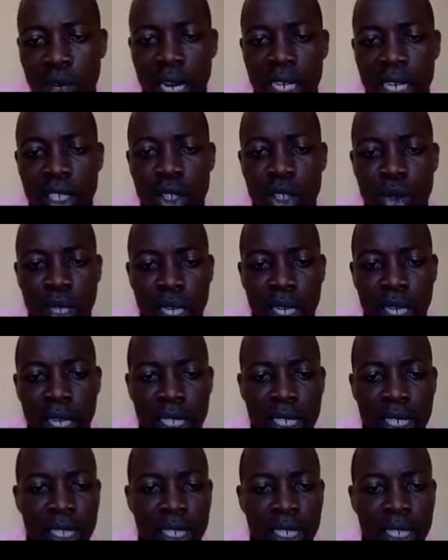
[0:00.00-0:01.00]
to
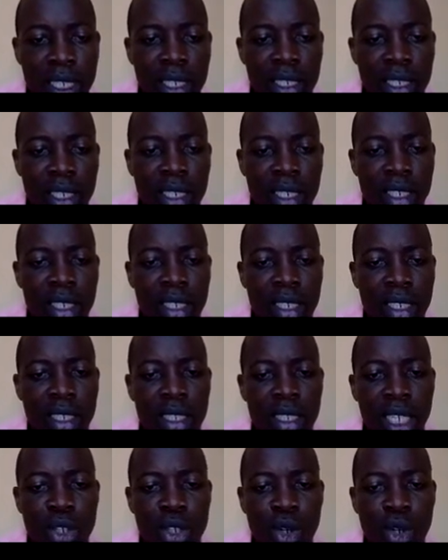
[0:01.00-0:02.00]
calculate
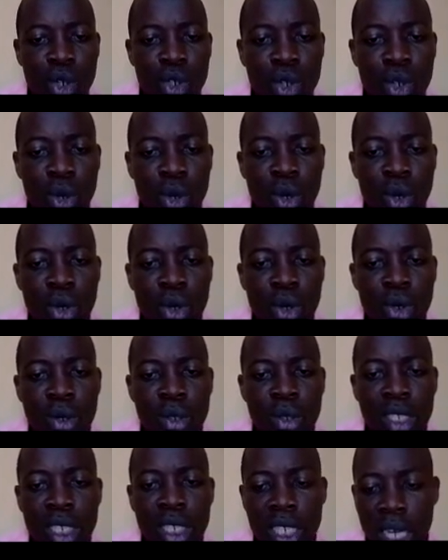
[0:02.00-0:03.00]
the total
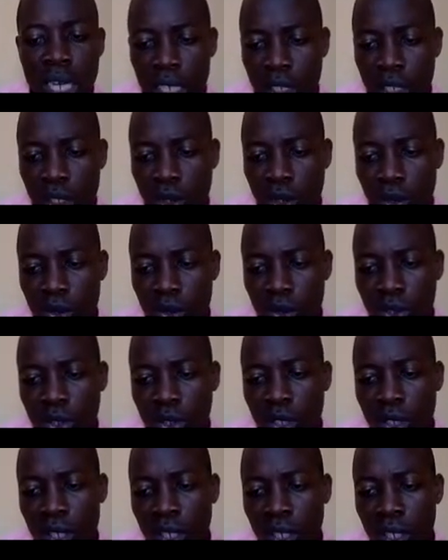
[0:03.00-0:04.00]

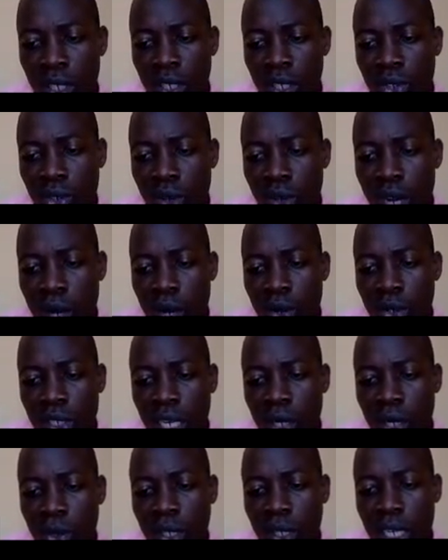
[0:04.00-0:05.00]
deductions. So how
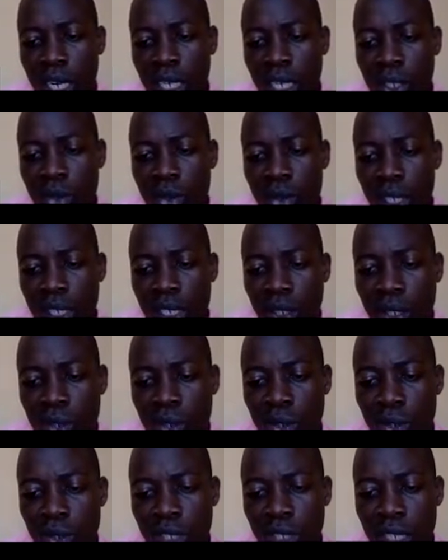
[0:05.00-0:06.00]
shall we calculate the
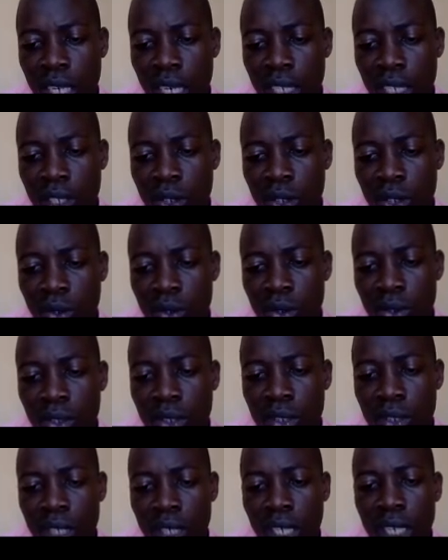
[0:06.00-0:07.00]
total
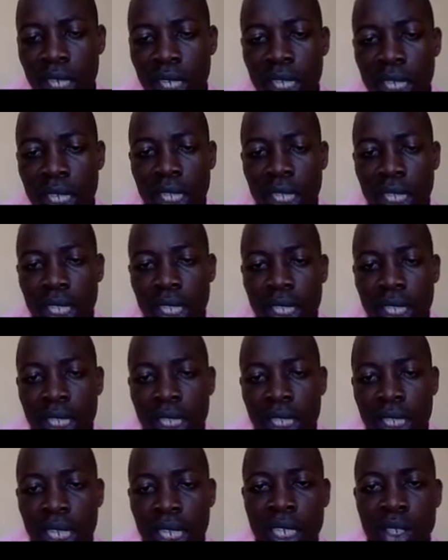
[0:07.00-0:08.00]
deductions? The
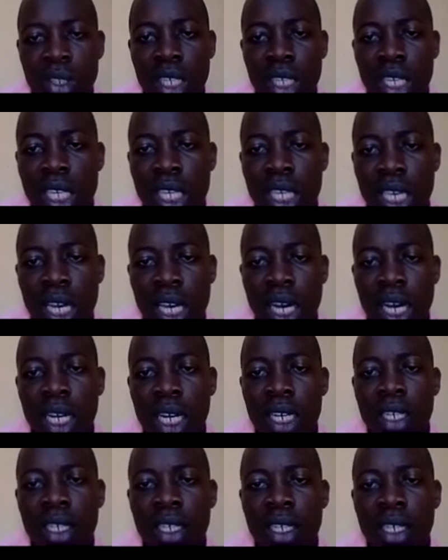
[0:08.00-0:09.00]
deductions
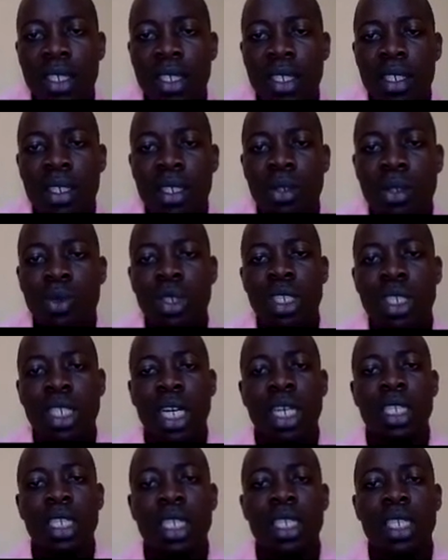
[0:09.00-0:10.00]
here, we
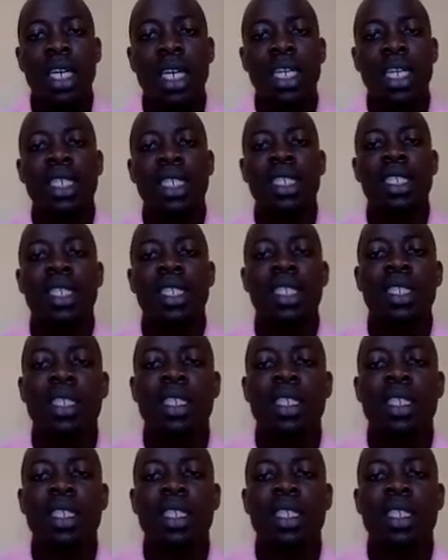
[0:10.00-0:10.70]
shall get